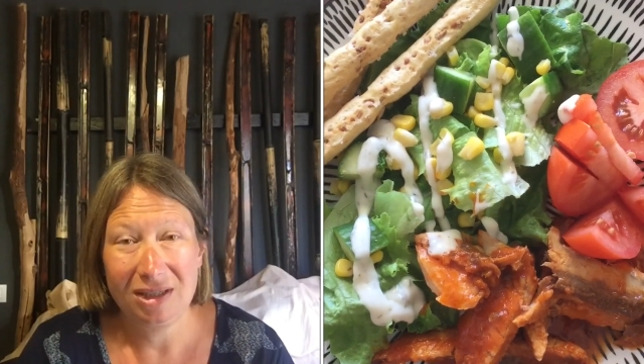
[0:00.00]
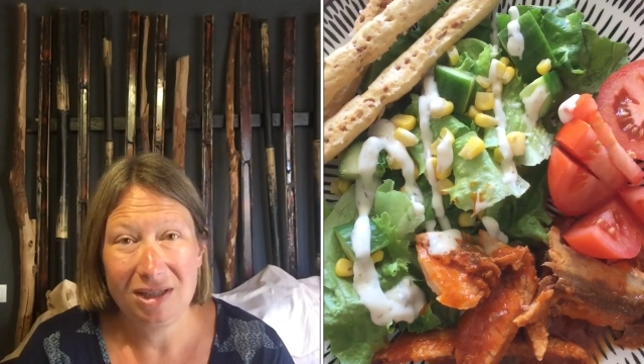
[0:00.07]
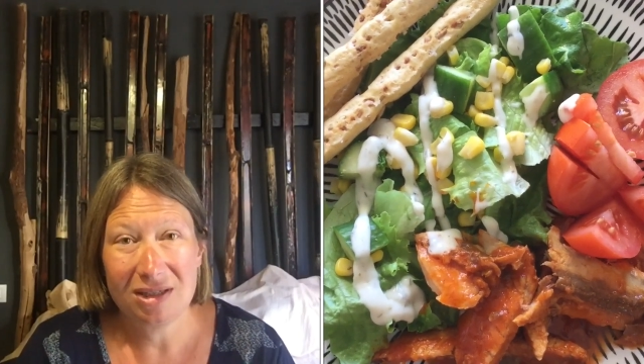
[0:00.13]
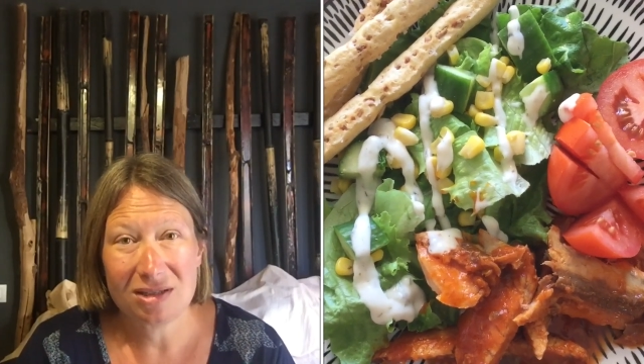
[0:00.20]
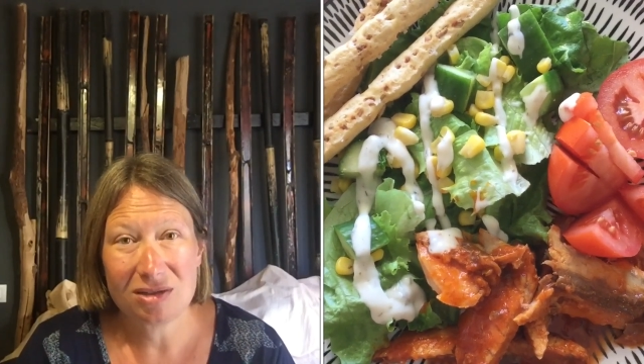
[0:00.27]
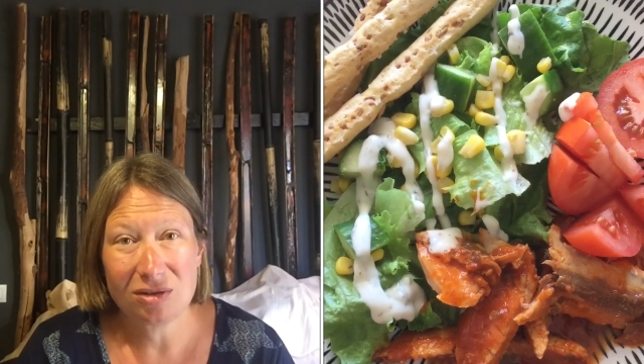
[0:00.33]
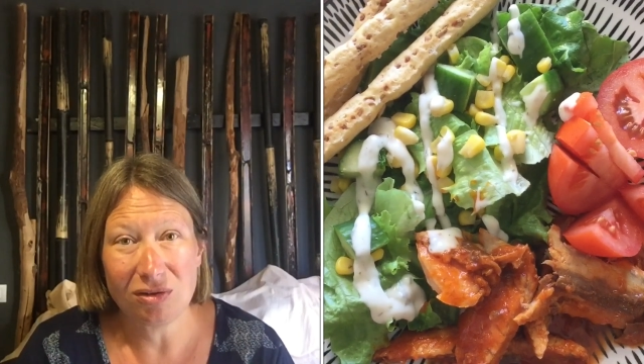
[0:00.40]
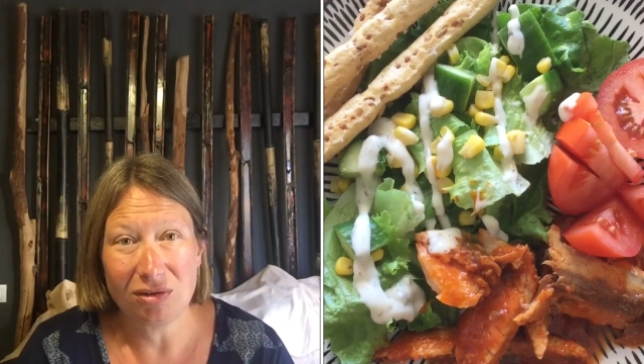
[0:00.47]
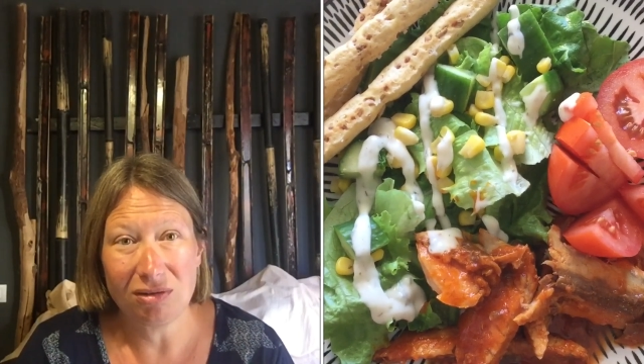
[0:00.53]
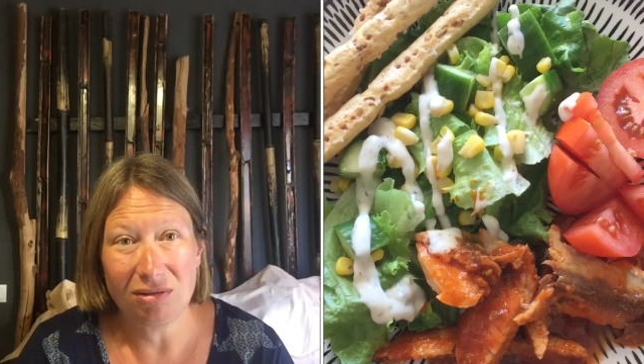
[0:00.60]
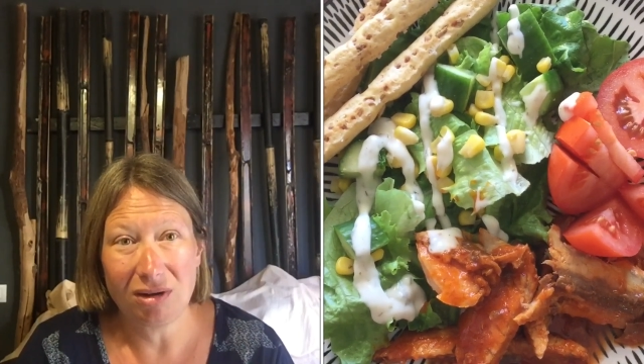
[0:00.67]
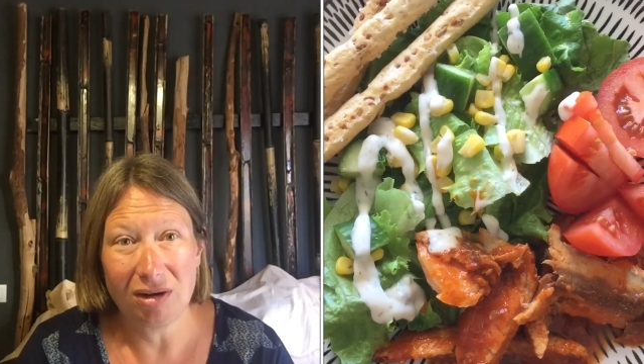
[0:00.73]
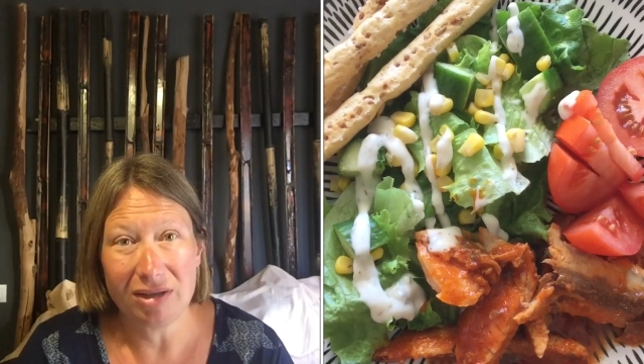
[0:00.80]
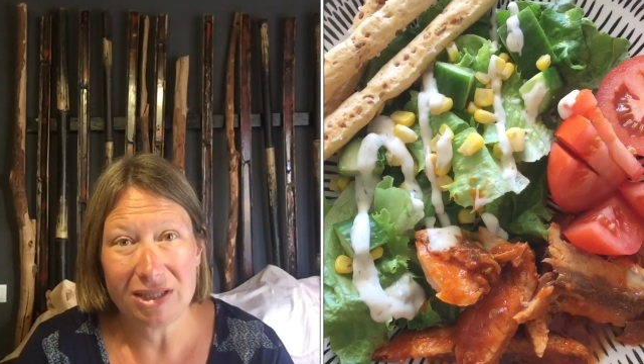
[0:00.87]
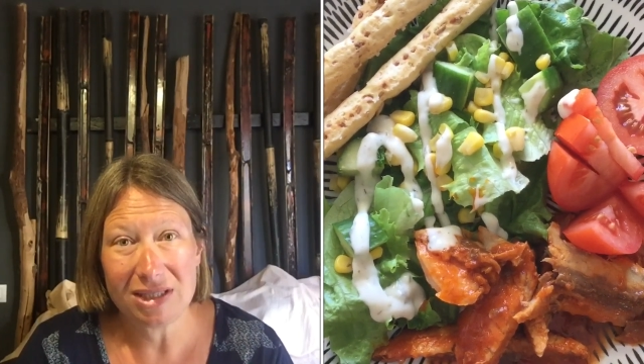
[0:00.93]
it's not
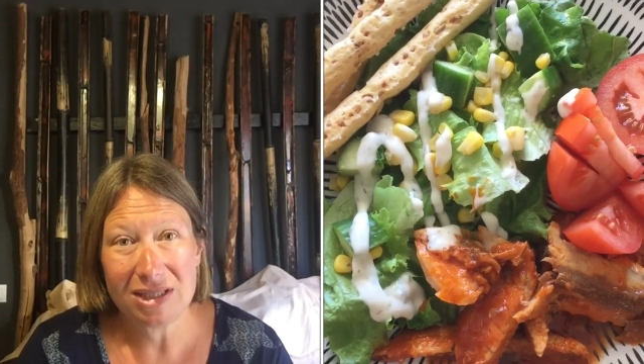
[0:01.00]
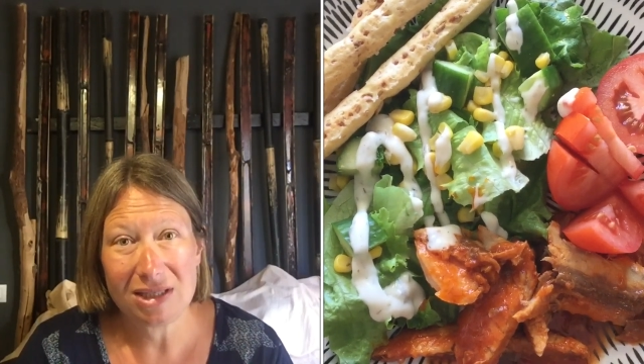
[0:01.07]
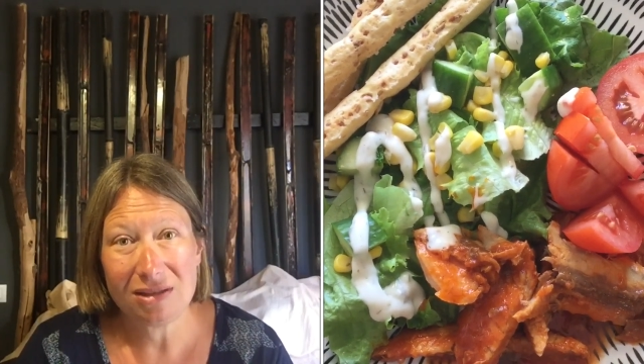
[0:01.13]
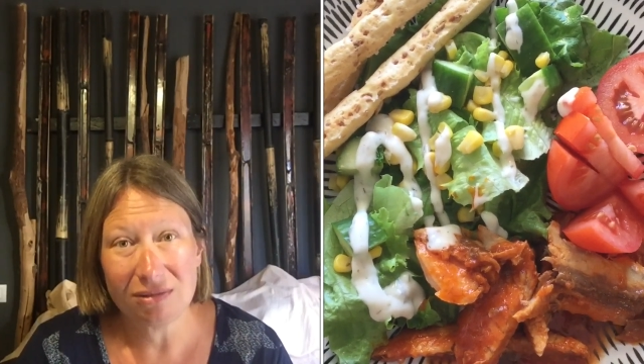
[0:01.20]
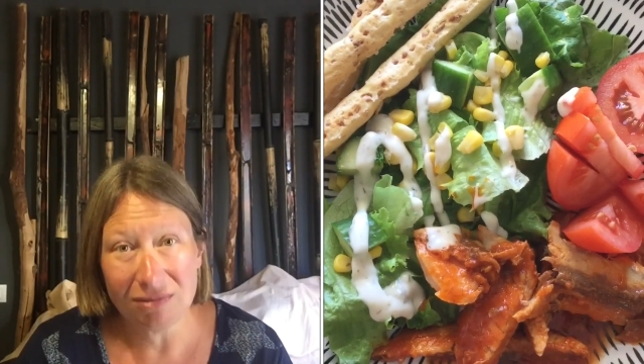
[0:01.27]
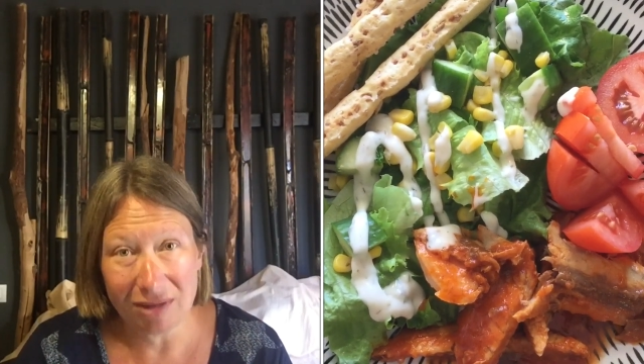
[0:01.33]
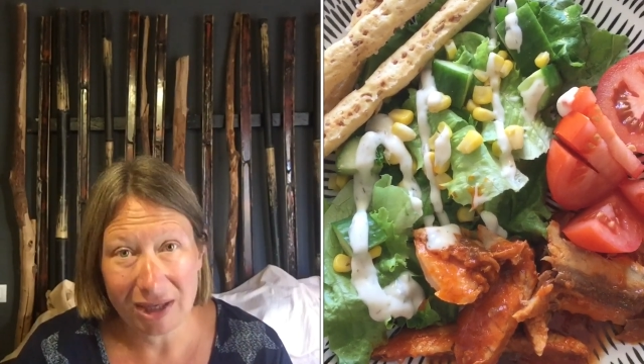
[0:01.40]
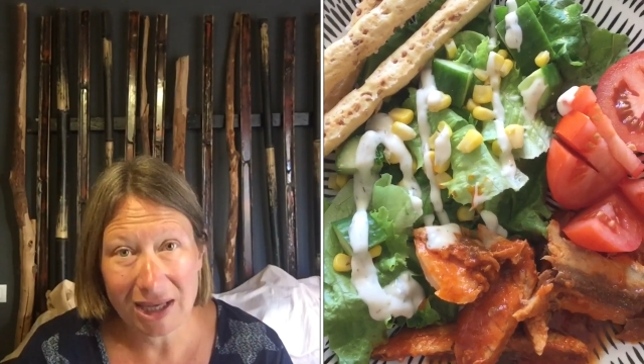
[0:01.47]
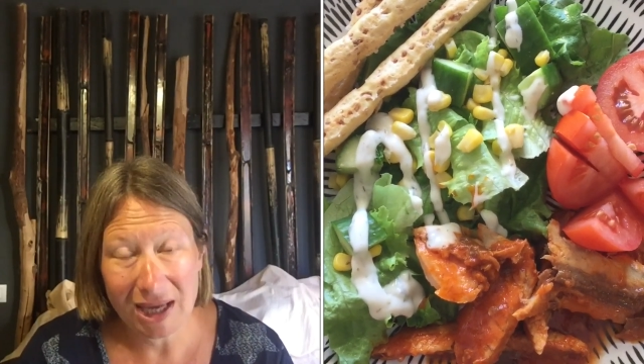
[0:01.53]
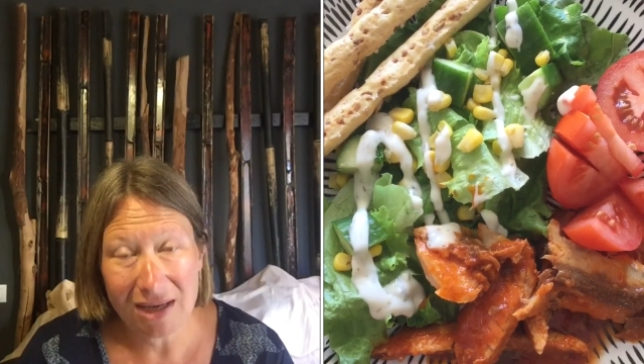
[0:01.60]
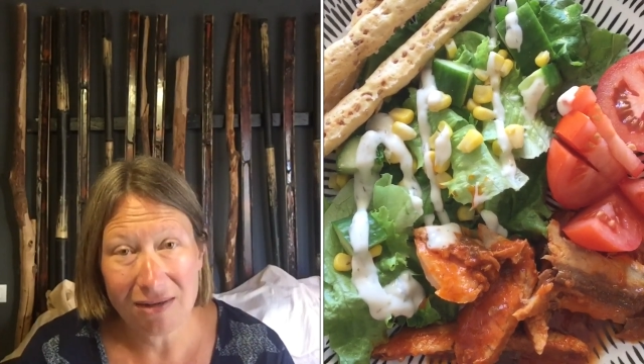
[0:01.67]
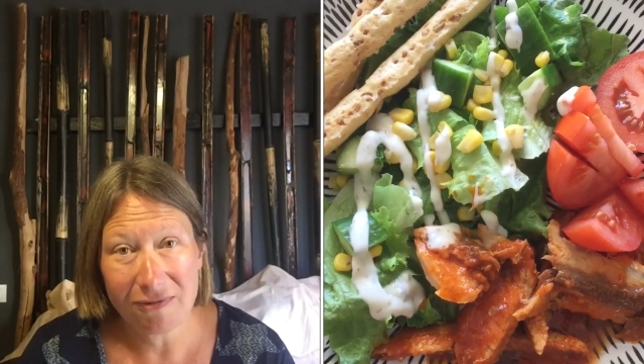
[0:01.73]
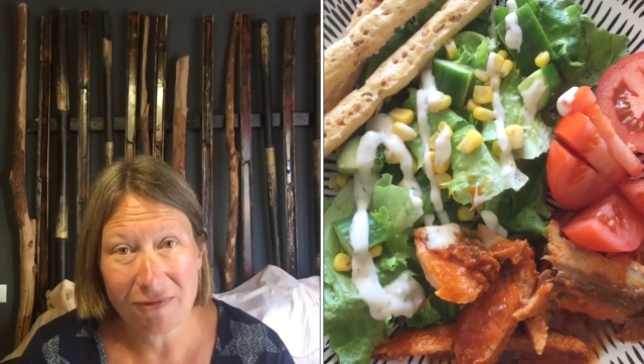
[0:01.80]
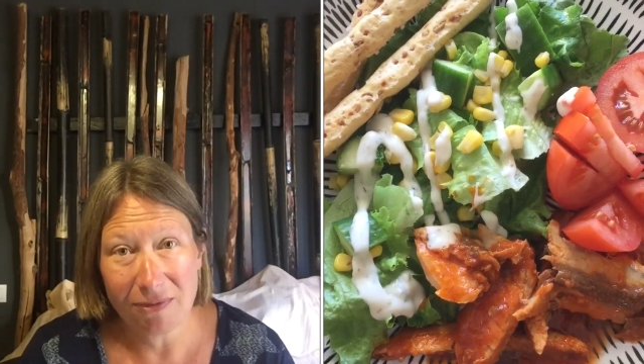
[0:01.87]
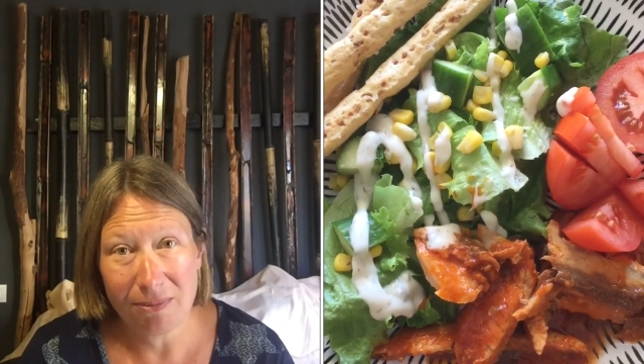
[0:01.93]
ideal
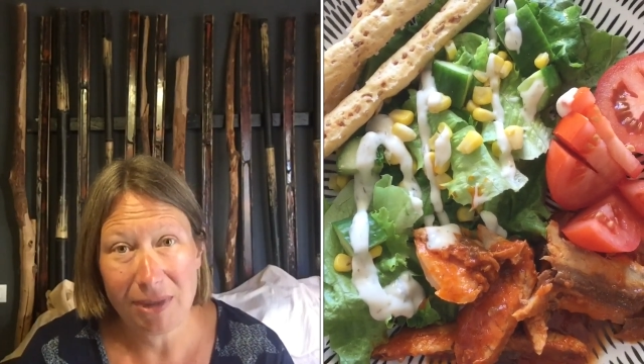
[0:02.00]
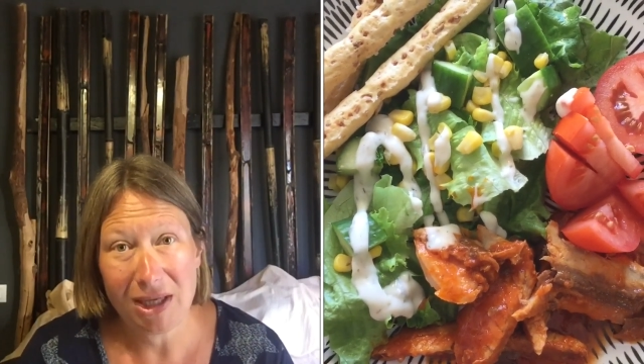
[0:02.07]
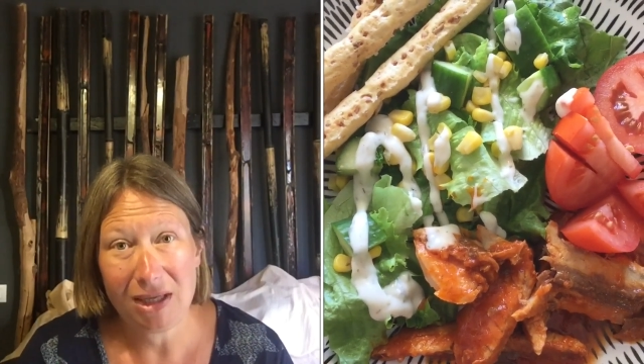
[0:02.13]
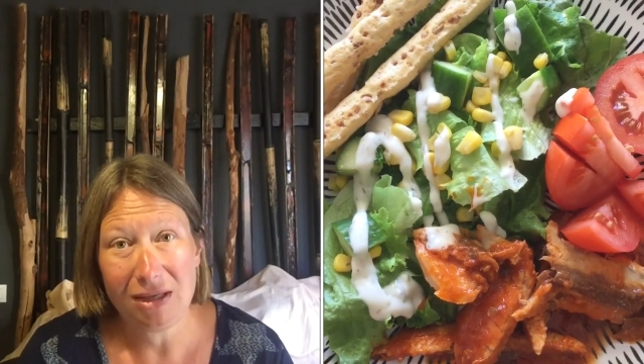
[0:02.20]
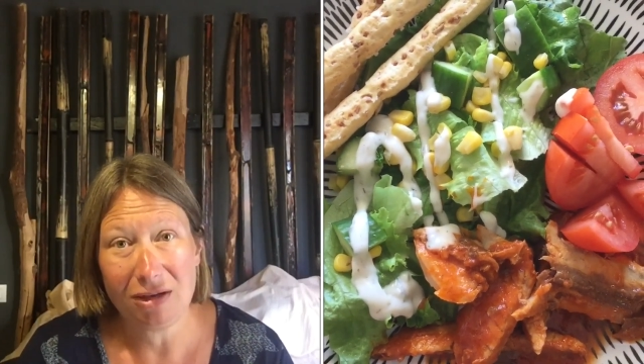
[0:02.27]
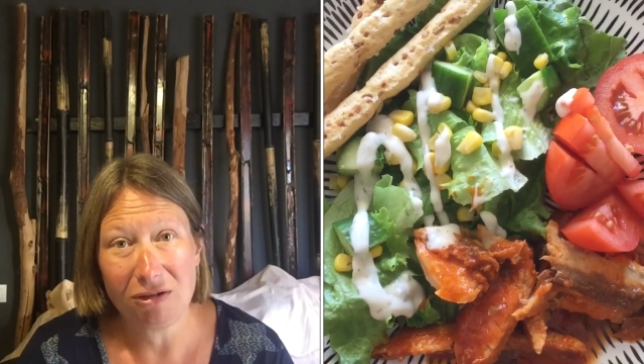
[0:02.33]
again for me.